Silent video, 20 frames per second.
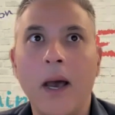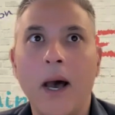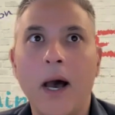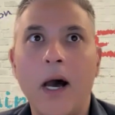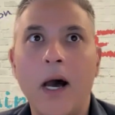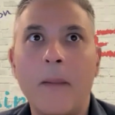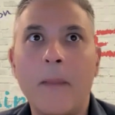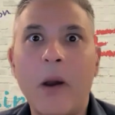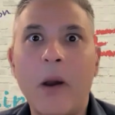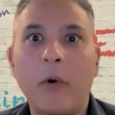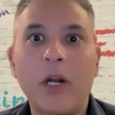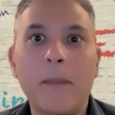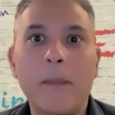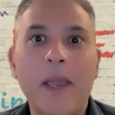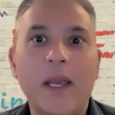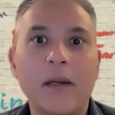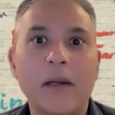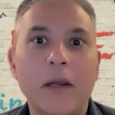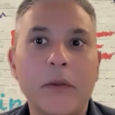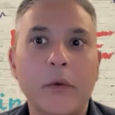I want to
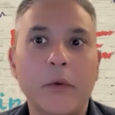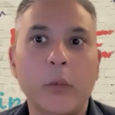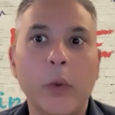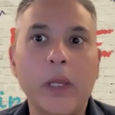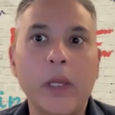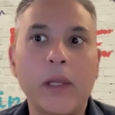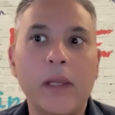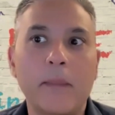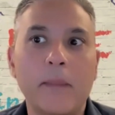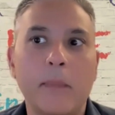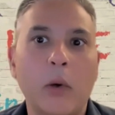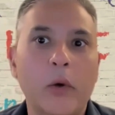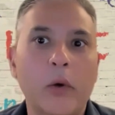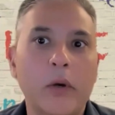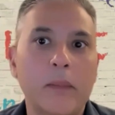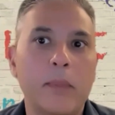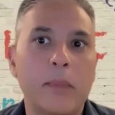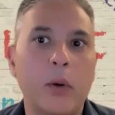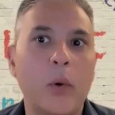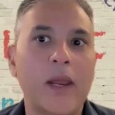make another really
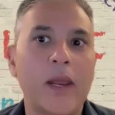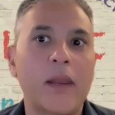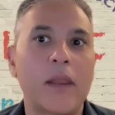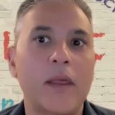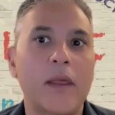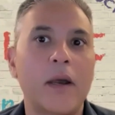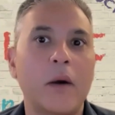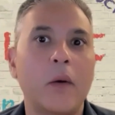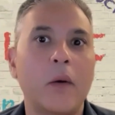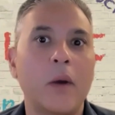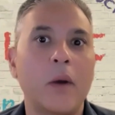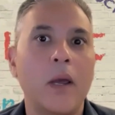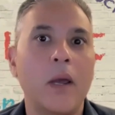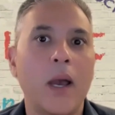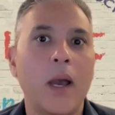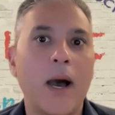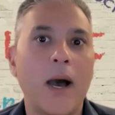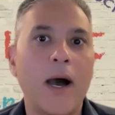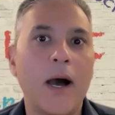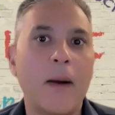important point, though.
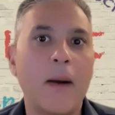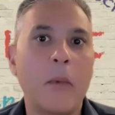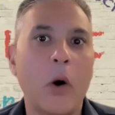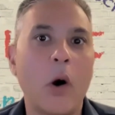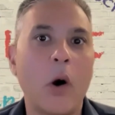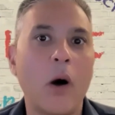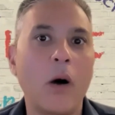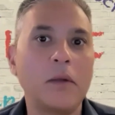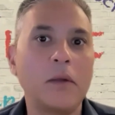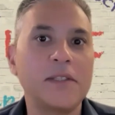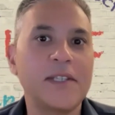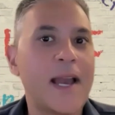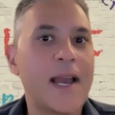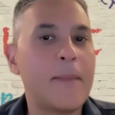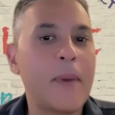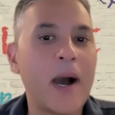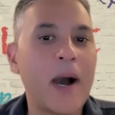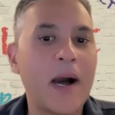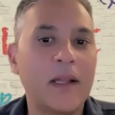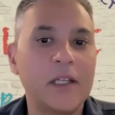All
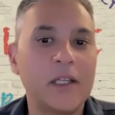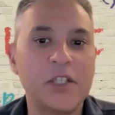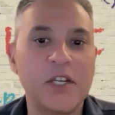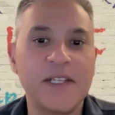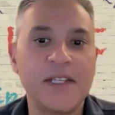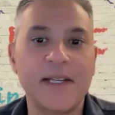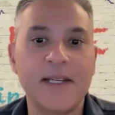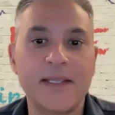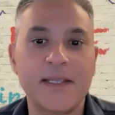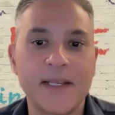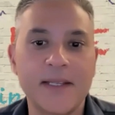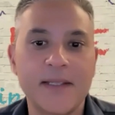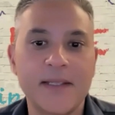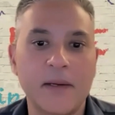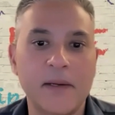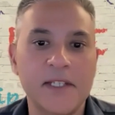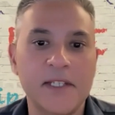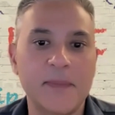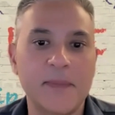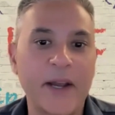typologies exist
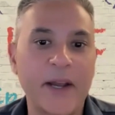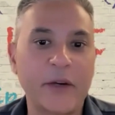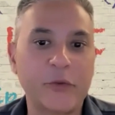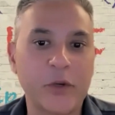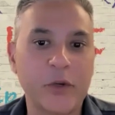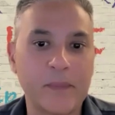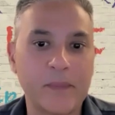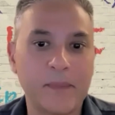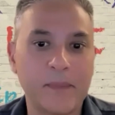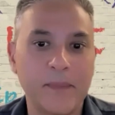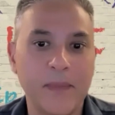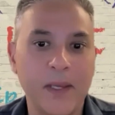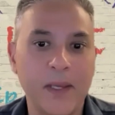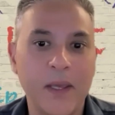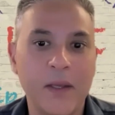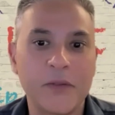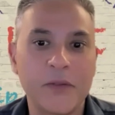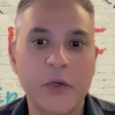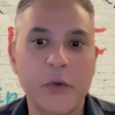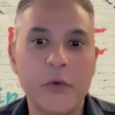on a spectrum.
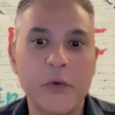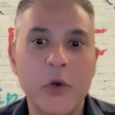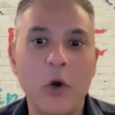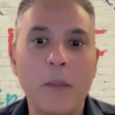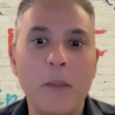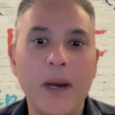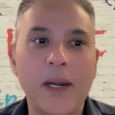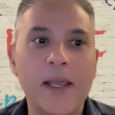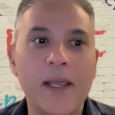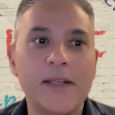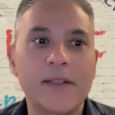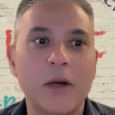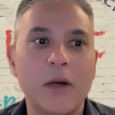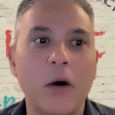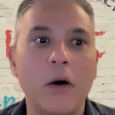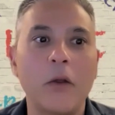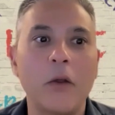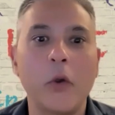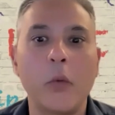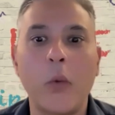So nobody is
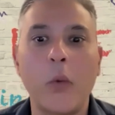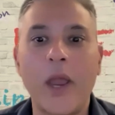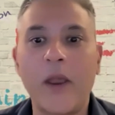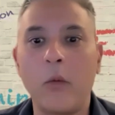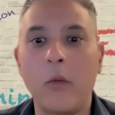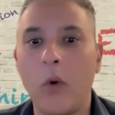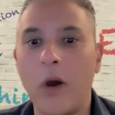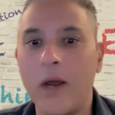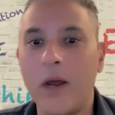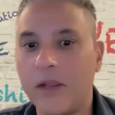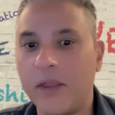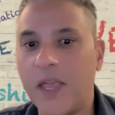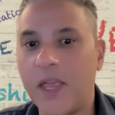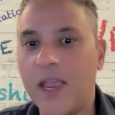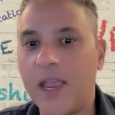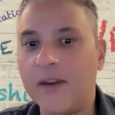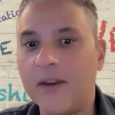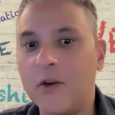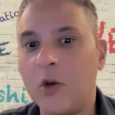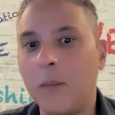all the way one
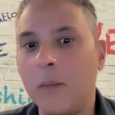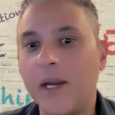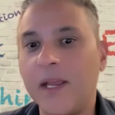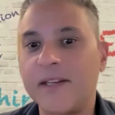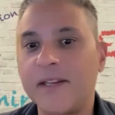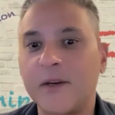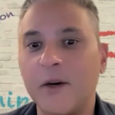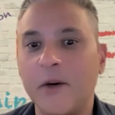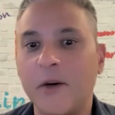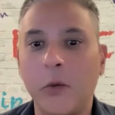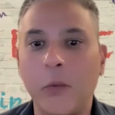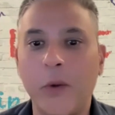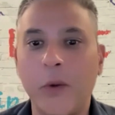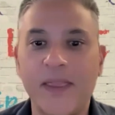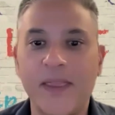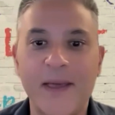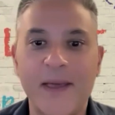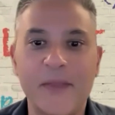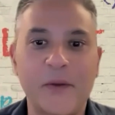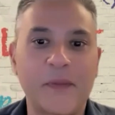thing and nobody is all the way
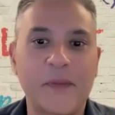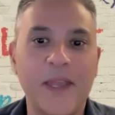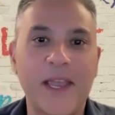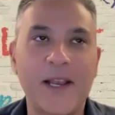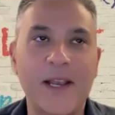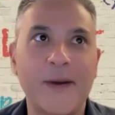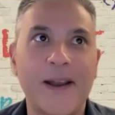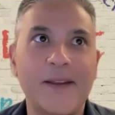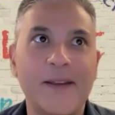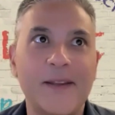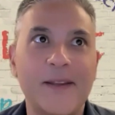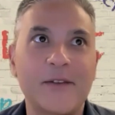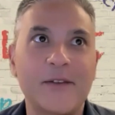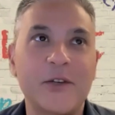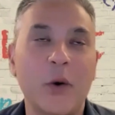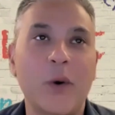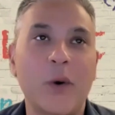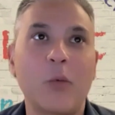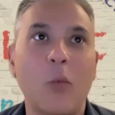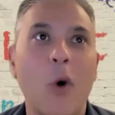the other thing, right? There's
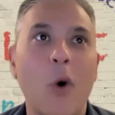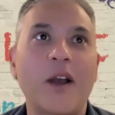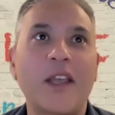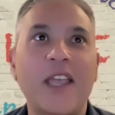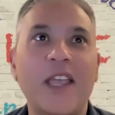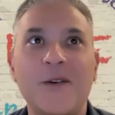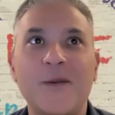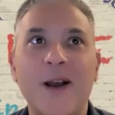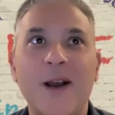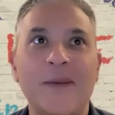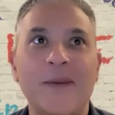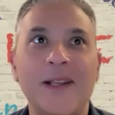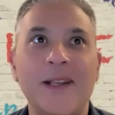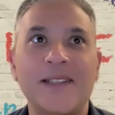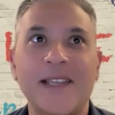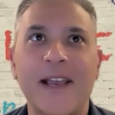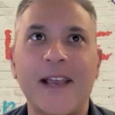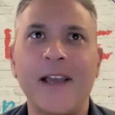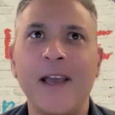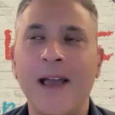no one walking around
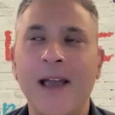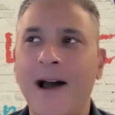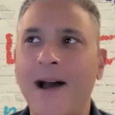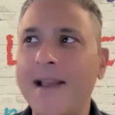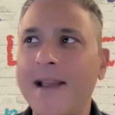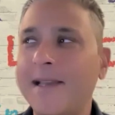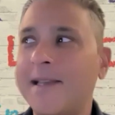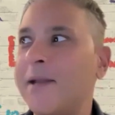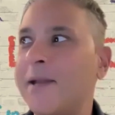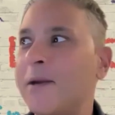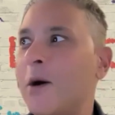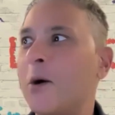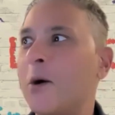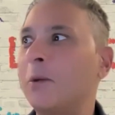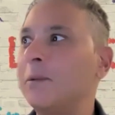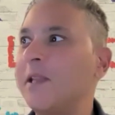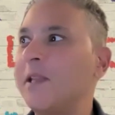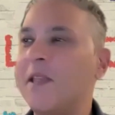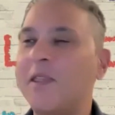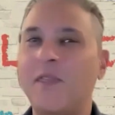that's like, I can
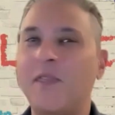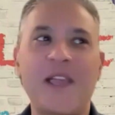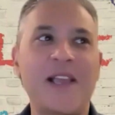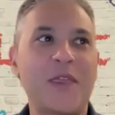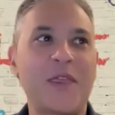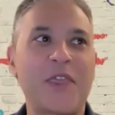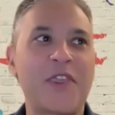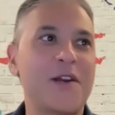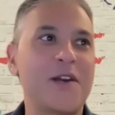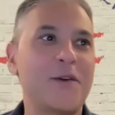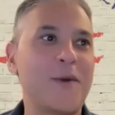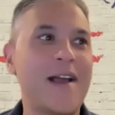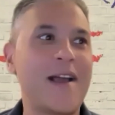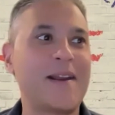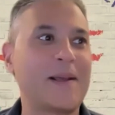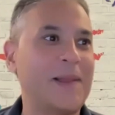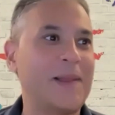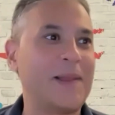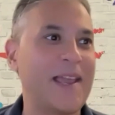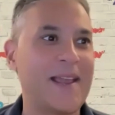only think
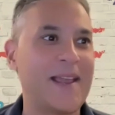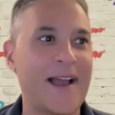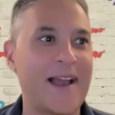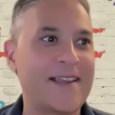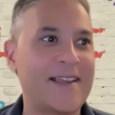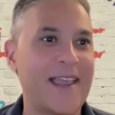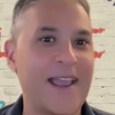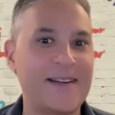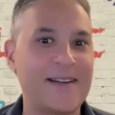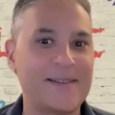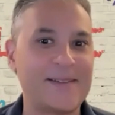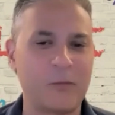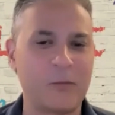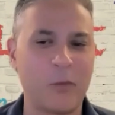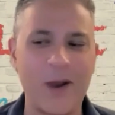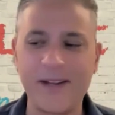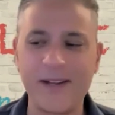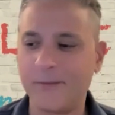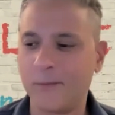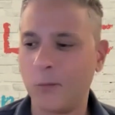theoretically. I can't,
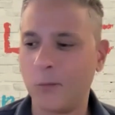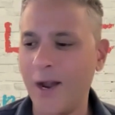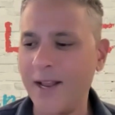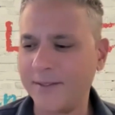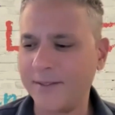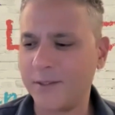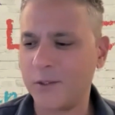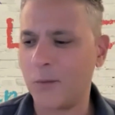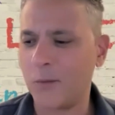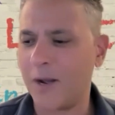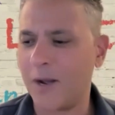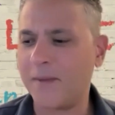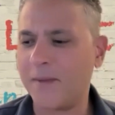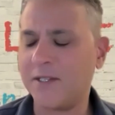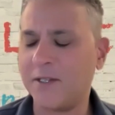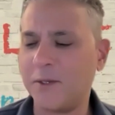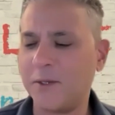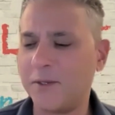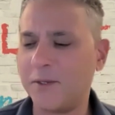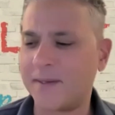what? You want me
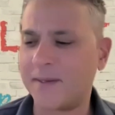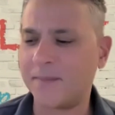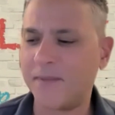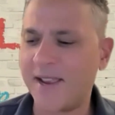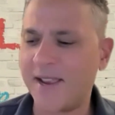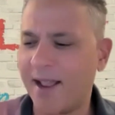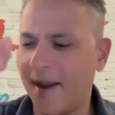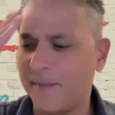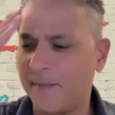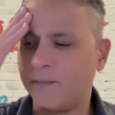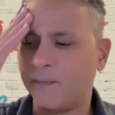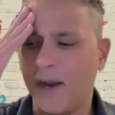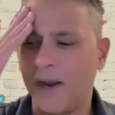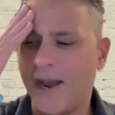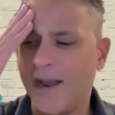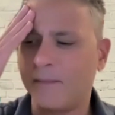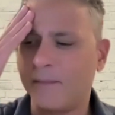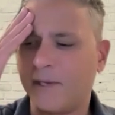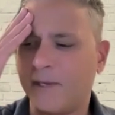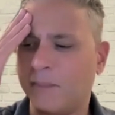to do something?
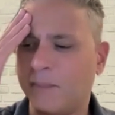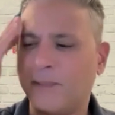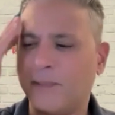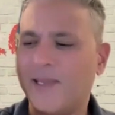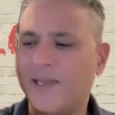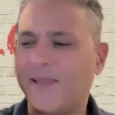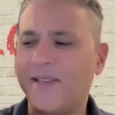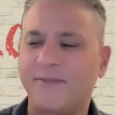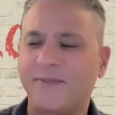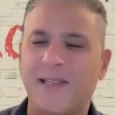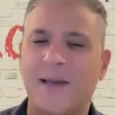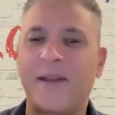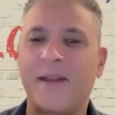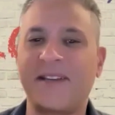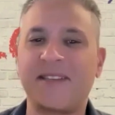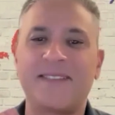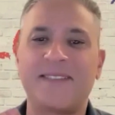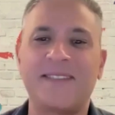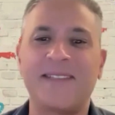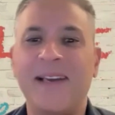I'm completely
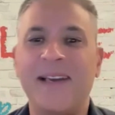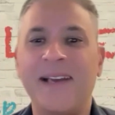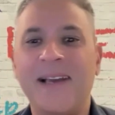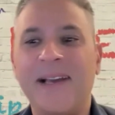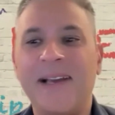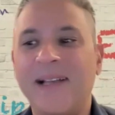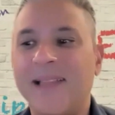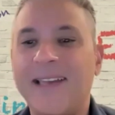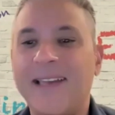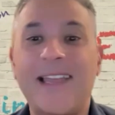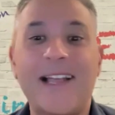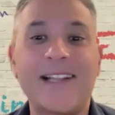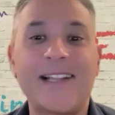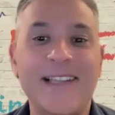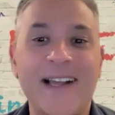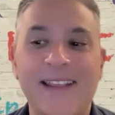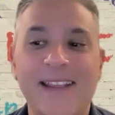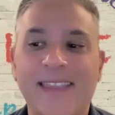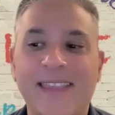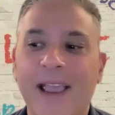flummoxed. Like, that's
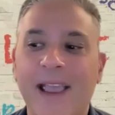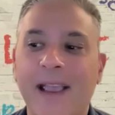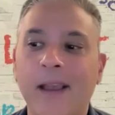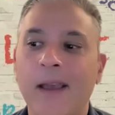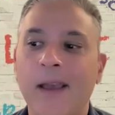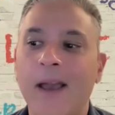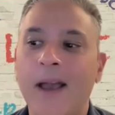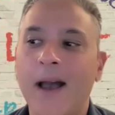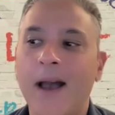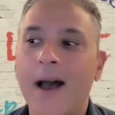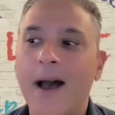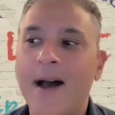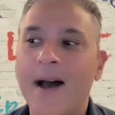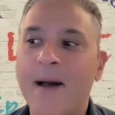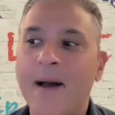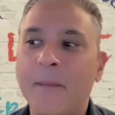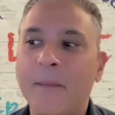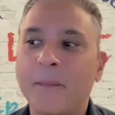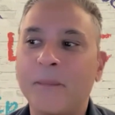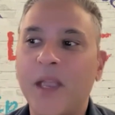not a thing.
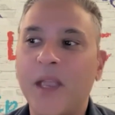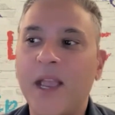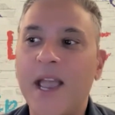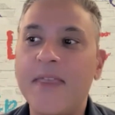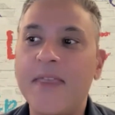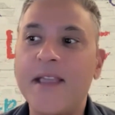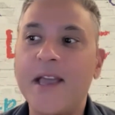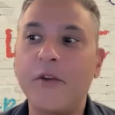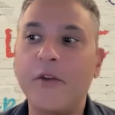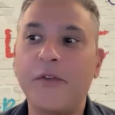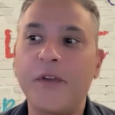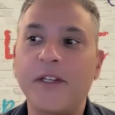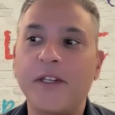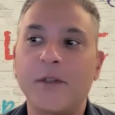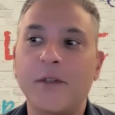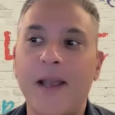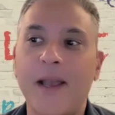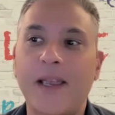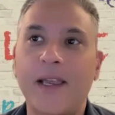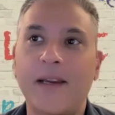And the other thing
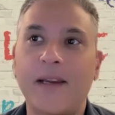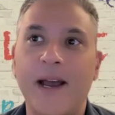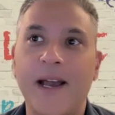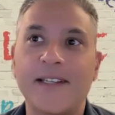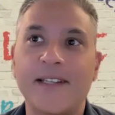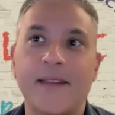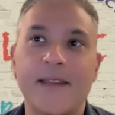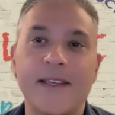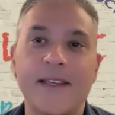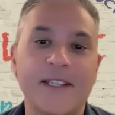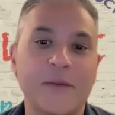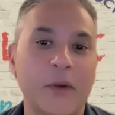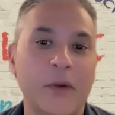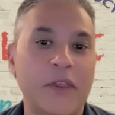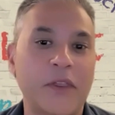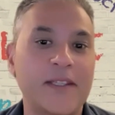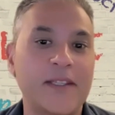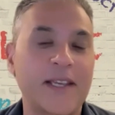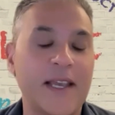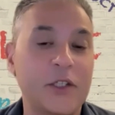to recognize, and this is where
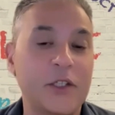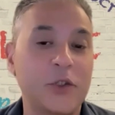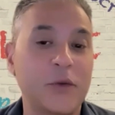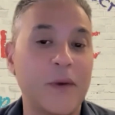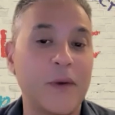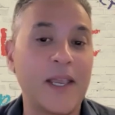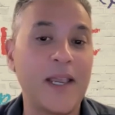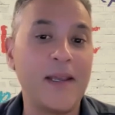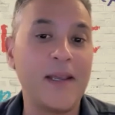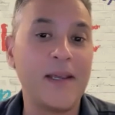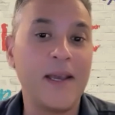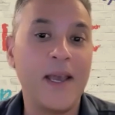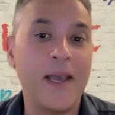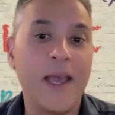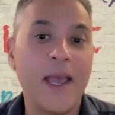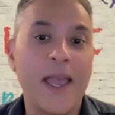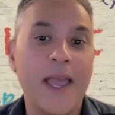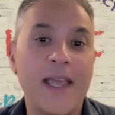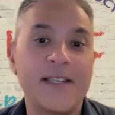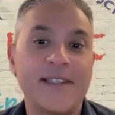things get tricky,
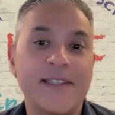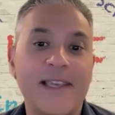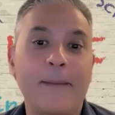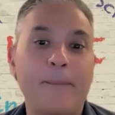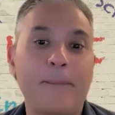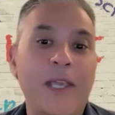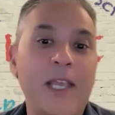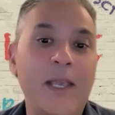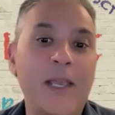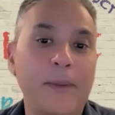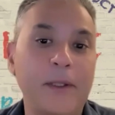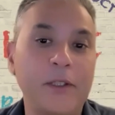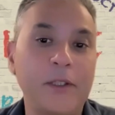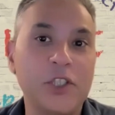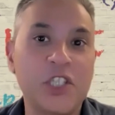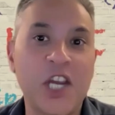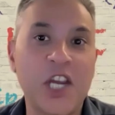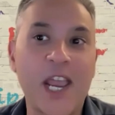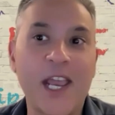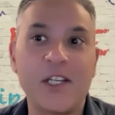is that people
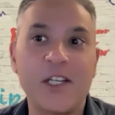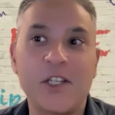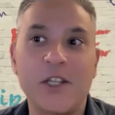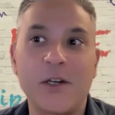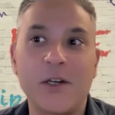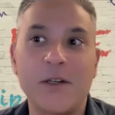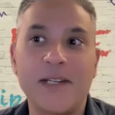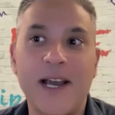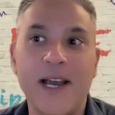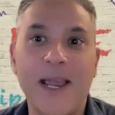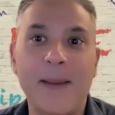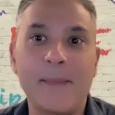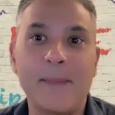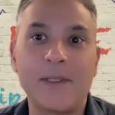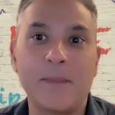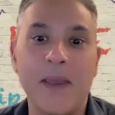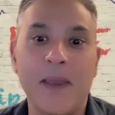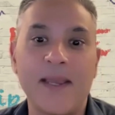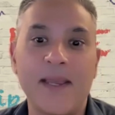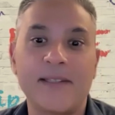change their
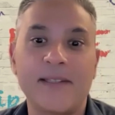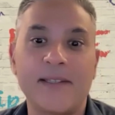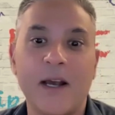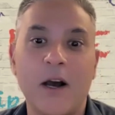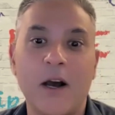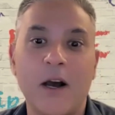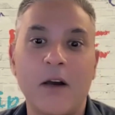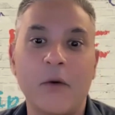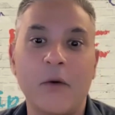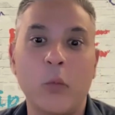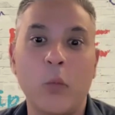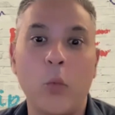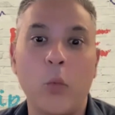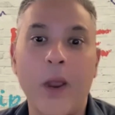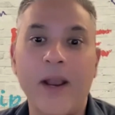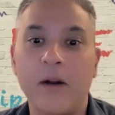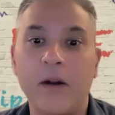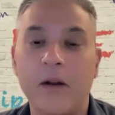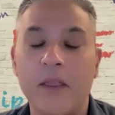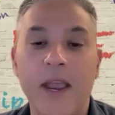types based on
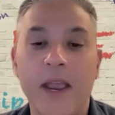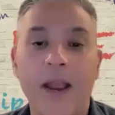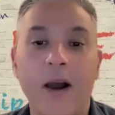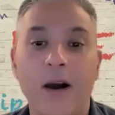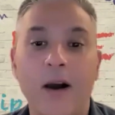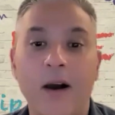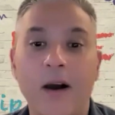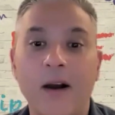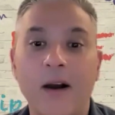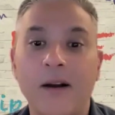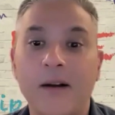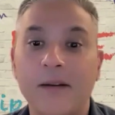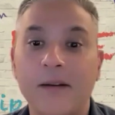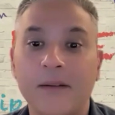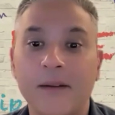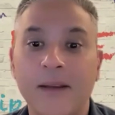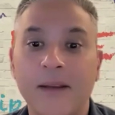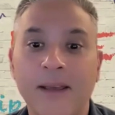where they are.